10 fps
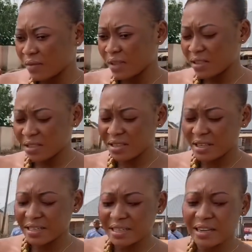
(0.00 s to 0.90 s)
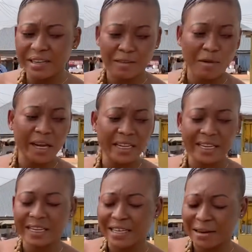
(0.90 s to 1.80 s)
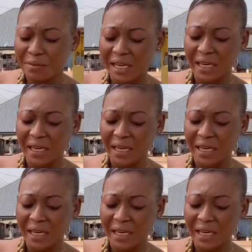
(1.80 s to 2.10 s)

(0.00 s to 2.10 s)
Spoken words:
Since I'm quite a denomination.